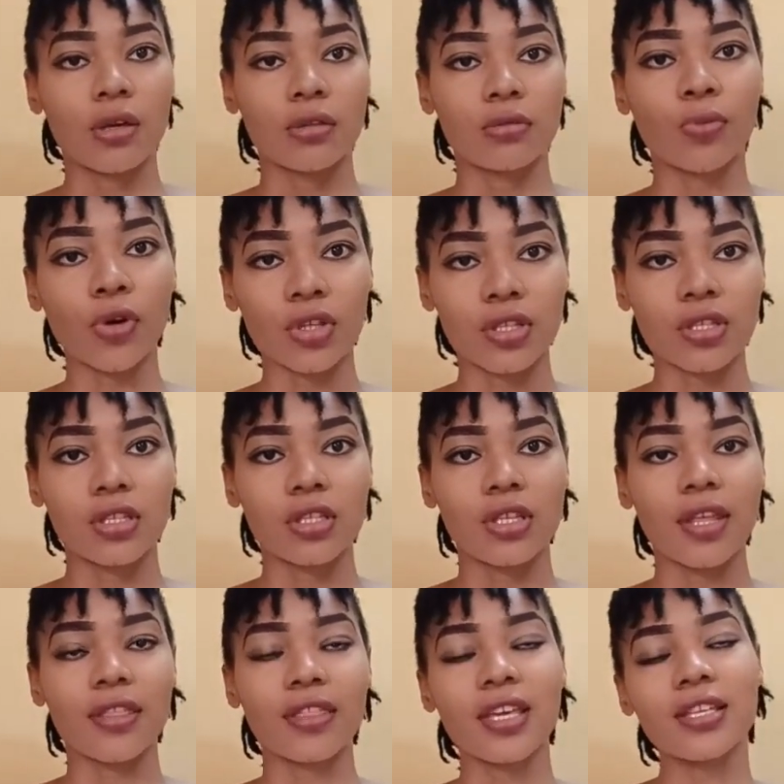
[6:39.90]
but the
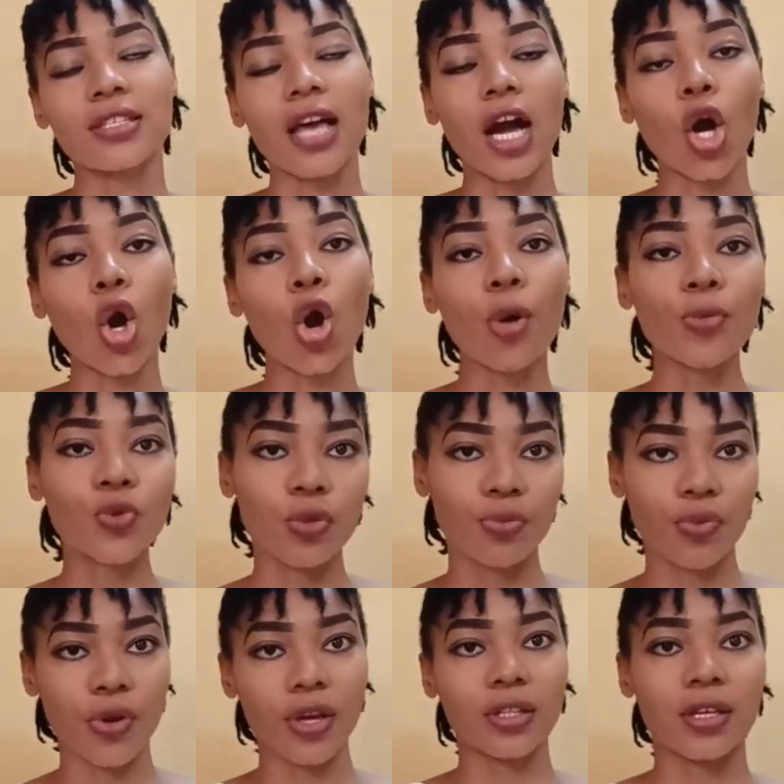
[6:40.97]
things that comes with
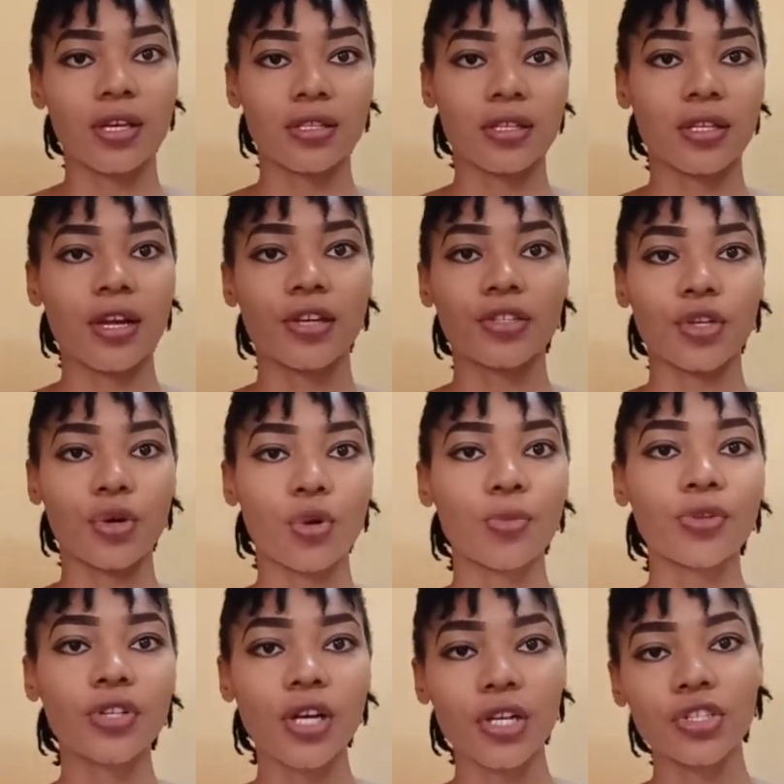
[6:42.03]
pregnancy, like the
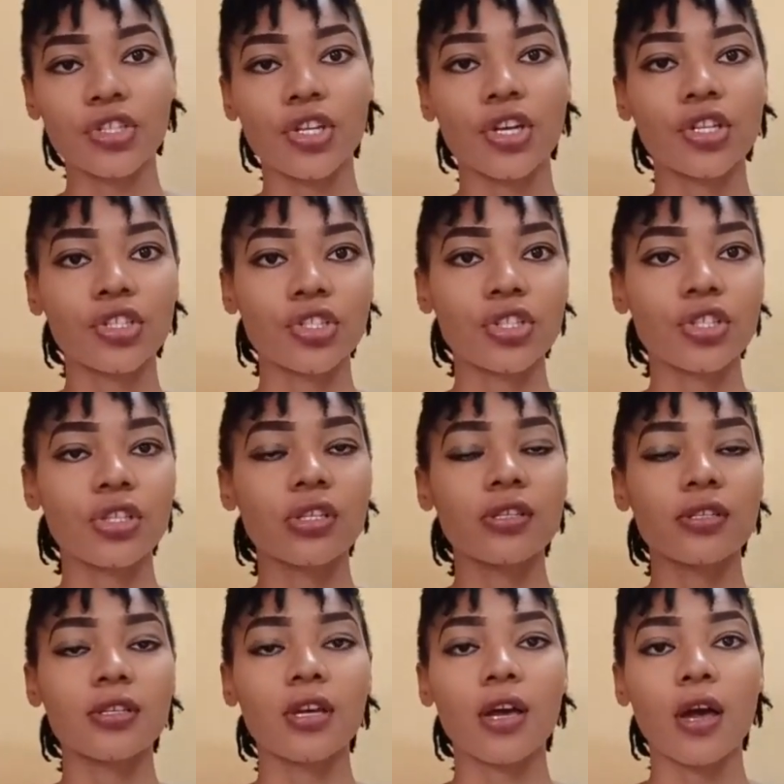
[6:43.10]
hormonal
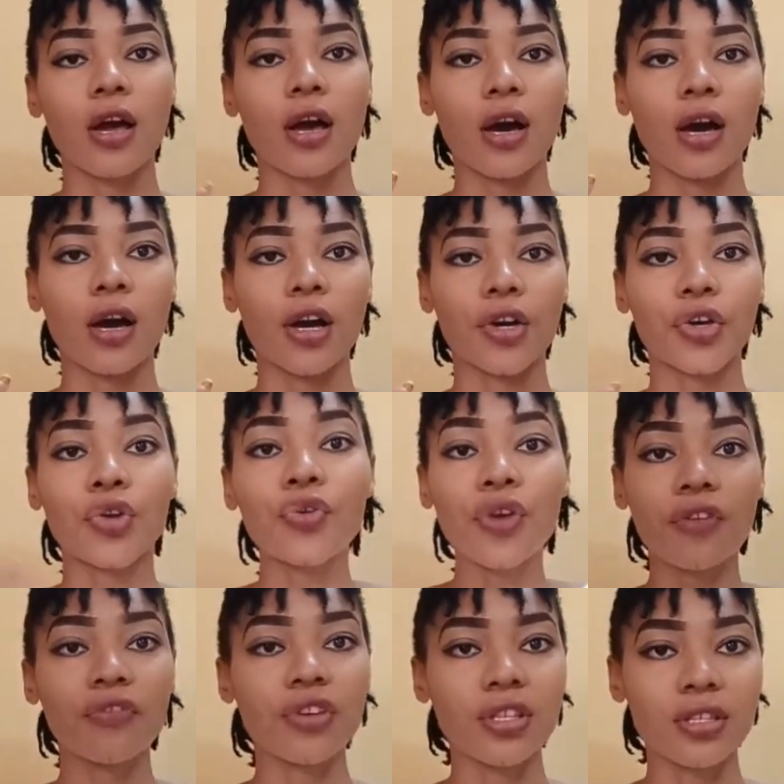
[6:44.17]
changes,
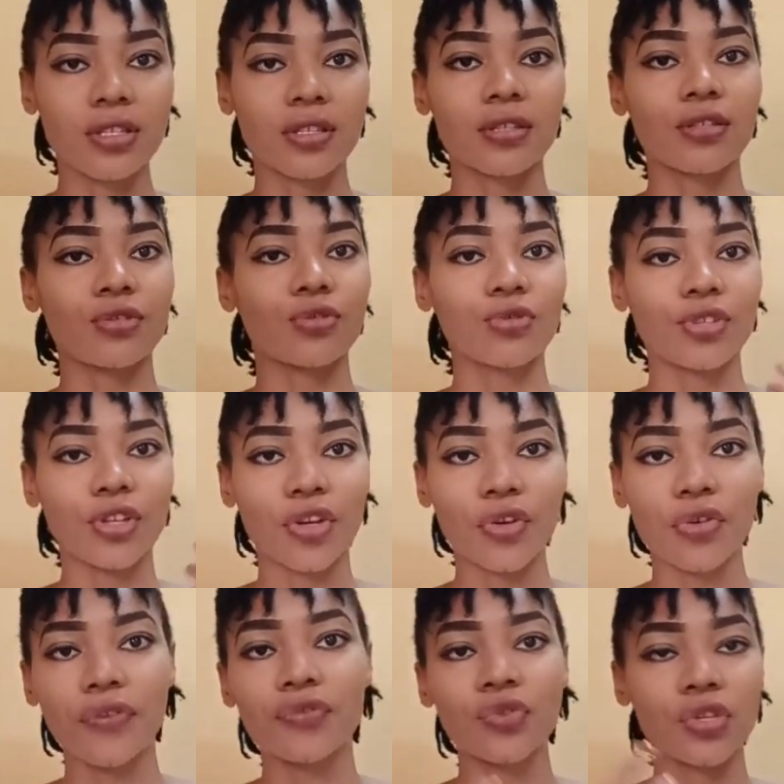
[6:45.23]
cravings, they
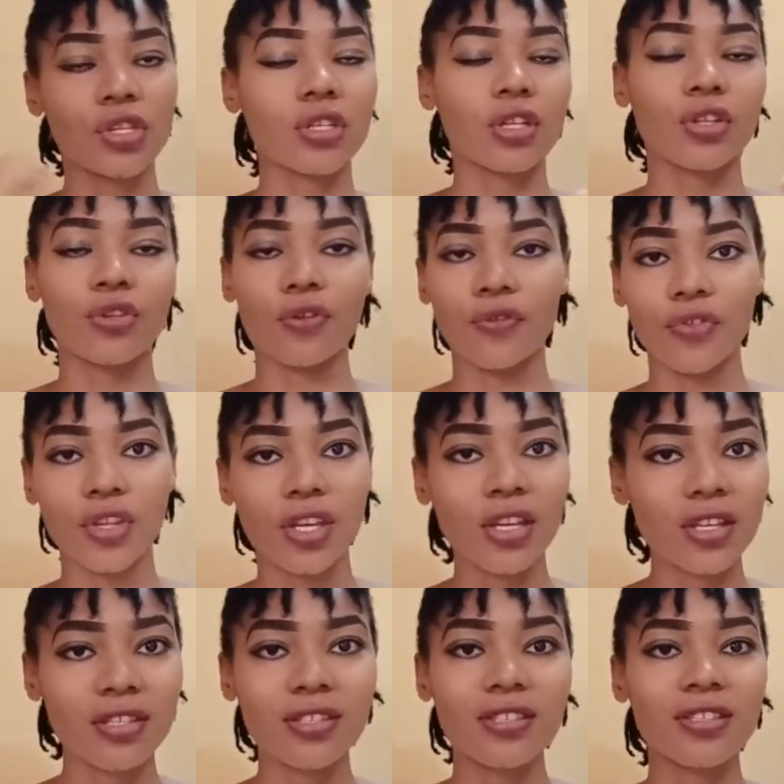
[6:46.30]
crave to eat a lot of
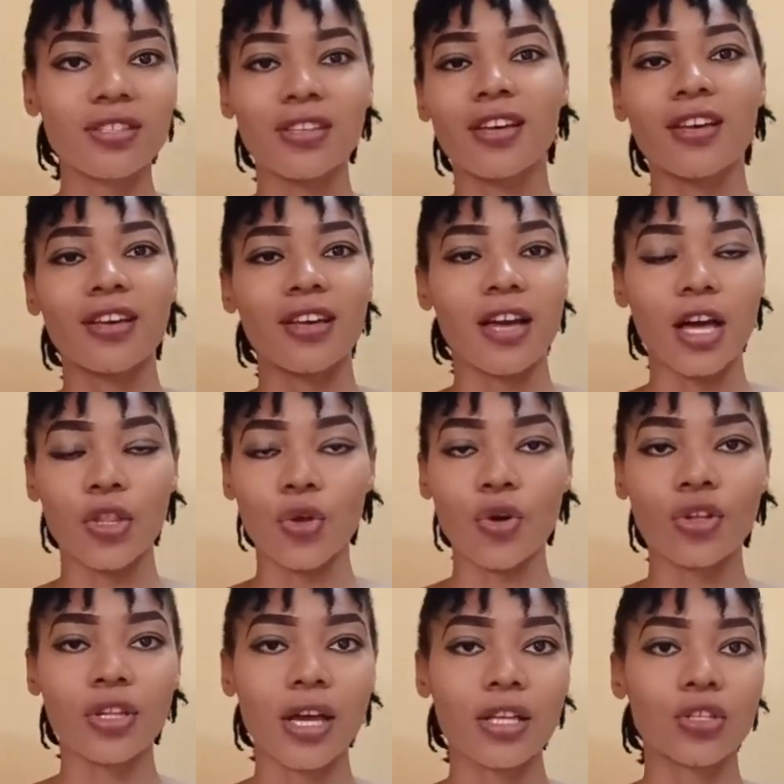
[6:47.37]
things and all
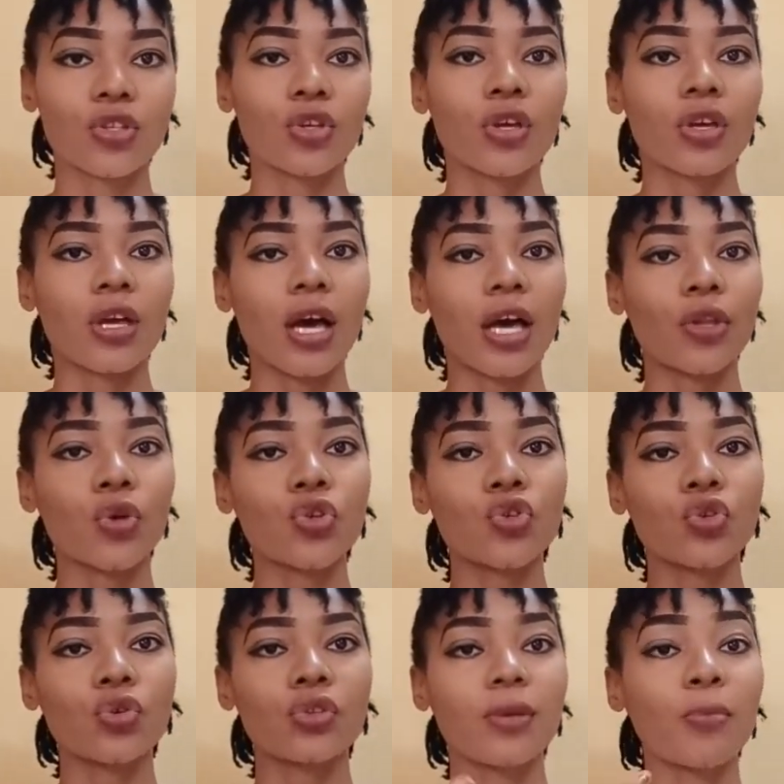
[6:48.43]
that, and
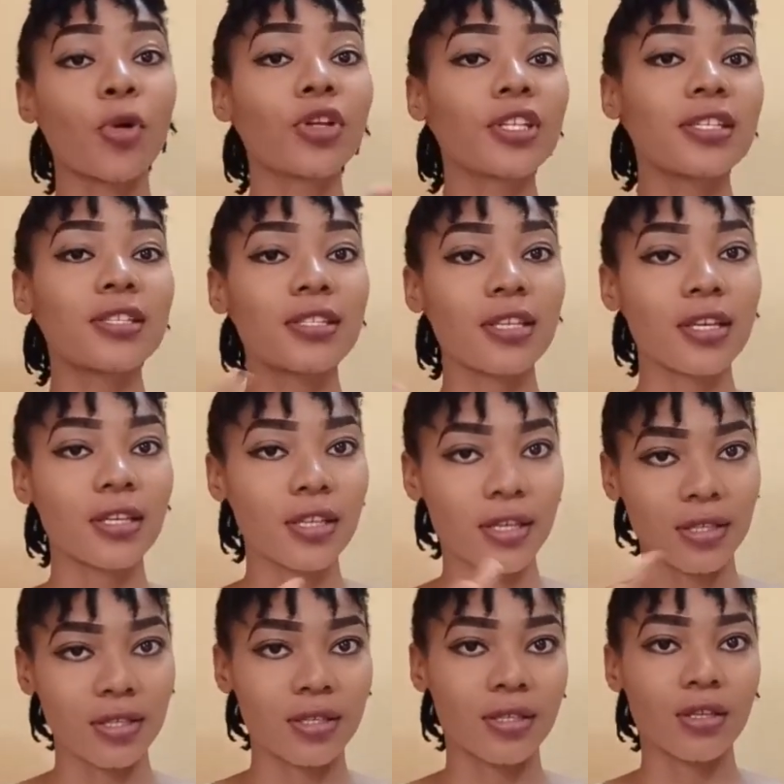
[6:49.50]
also the morning
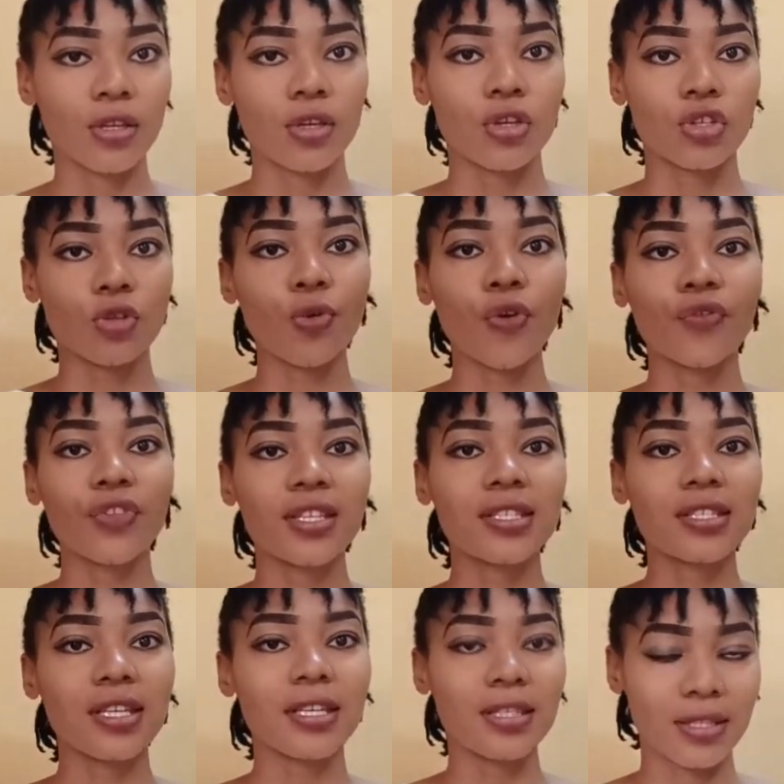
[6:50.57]
sickness. Some of these
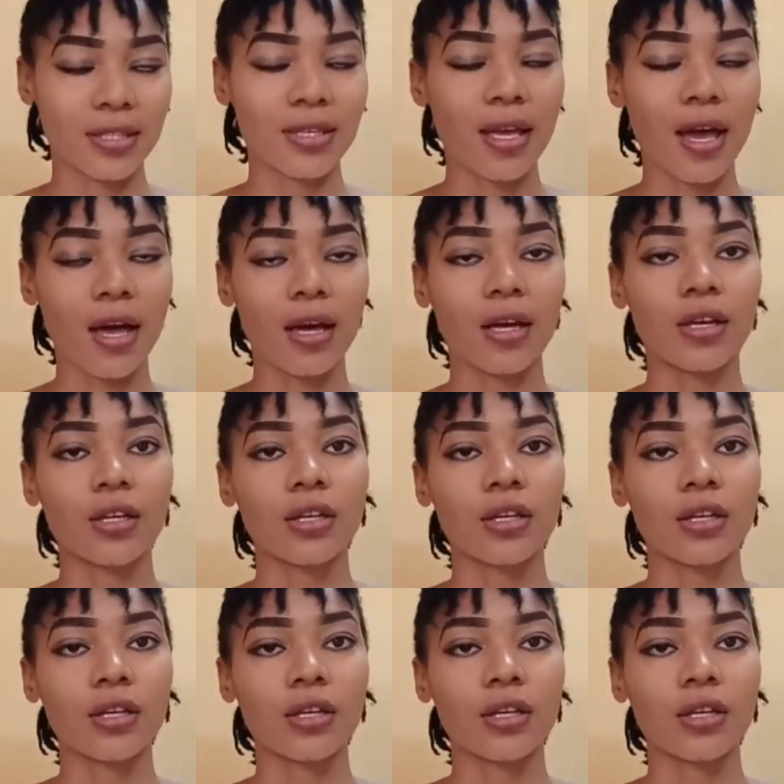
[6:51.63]
things are